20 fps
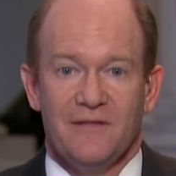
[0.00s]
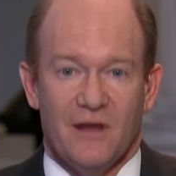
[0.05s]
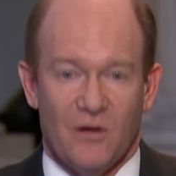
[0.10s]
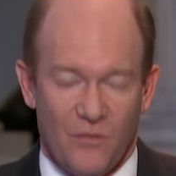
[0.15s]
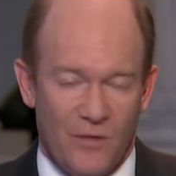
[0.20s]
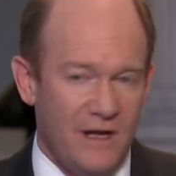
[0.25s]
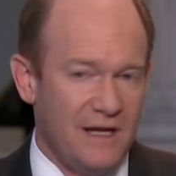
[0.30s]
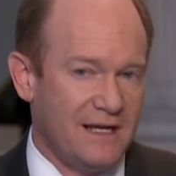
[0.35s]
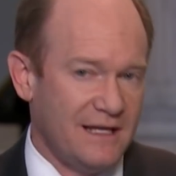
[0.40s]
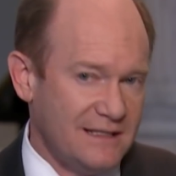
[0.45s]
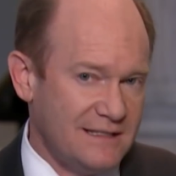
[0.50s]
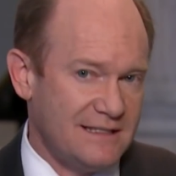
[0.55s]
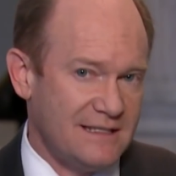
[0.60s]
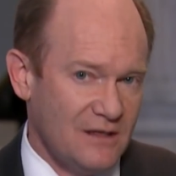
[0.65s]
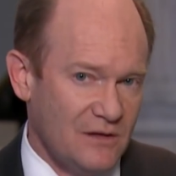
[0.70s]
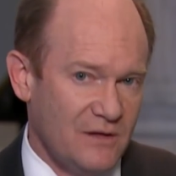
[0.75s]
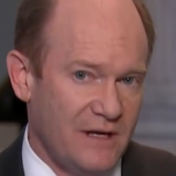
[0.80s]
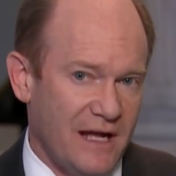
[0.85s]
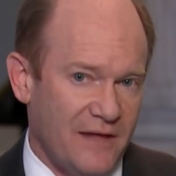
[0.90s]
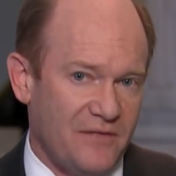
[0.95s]
that we can
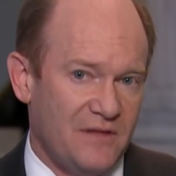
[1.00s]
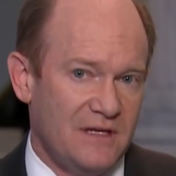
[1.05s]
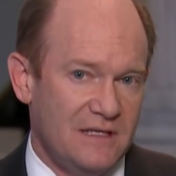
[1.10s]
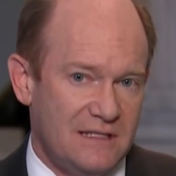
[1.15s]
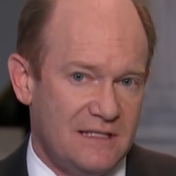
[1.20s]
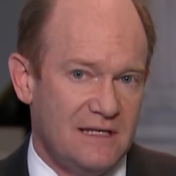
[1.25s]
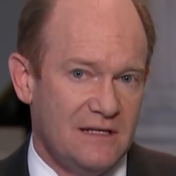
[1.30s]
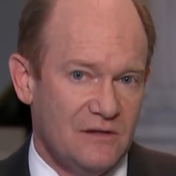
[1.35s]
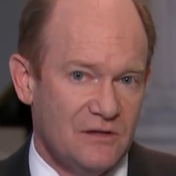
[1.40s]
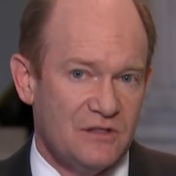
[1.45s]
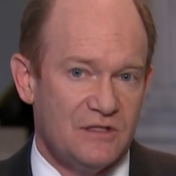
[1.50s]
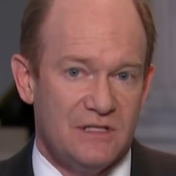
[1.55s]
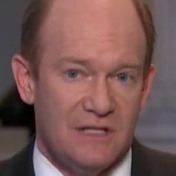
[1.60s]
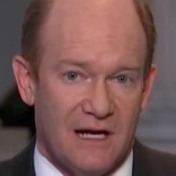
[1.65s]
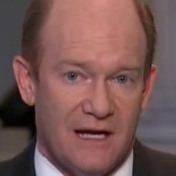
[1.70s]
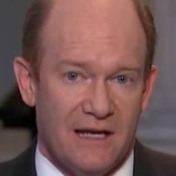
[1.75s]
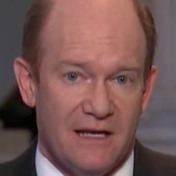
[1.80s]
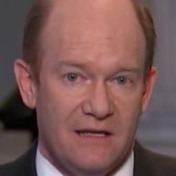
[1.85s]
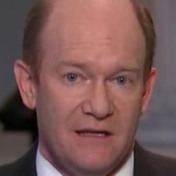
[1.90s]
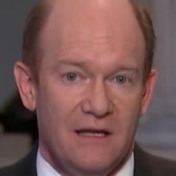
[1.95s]
still get these deals
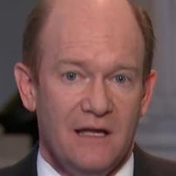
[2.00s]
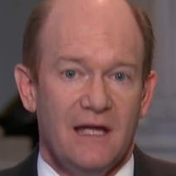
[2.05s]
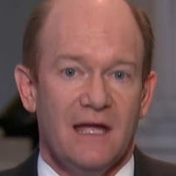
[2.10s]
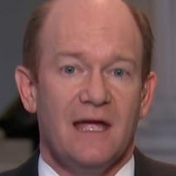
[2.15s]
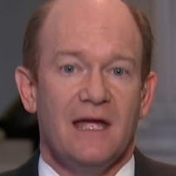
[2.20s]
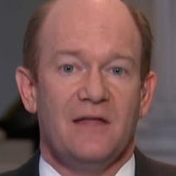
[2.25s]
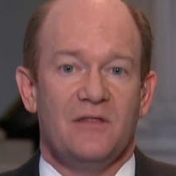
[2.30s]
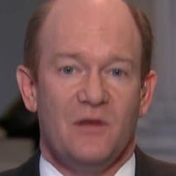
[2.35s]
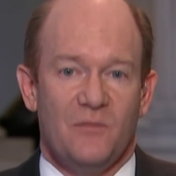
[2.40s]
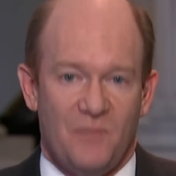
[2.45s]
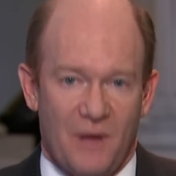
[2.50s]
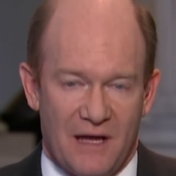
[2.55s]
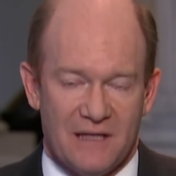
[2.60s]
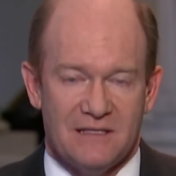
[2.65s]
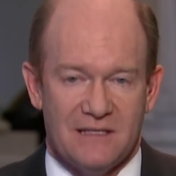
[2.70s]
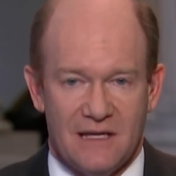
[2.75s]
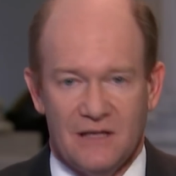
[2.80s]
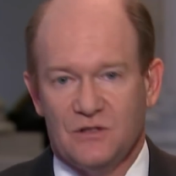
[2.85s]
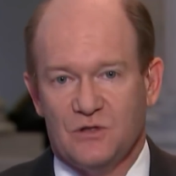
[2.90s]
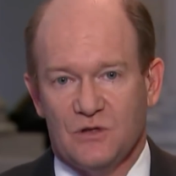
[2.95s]
done in the
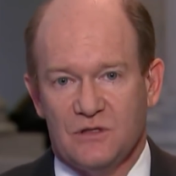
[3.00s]
best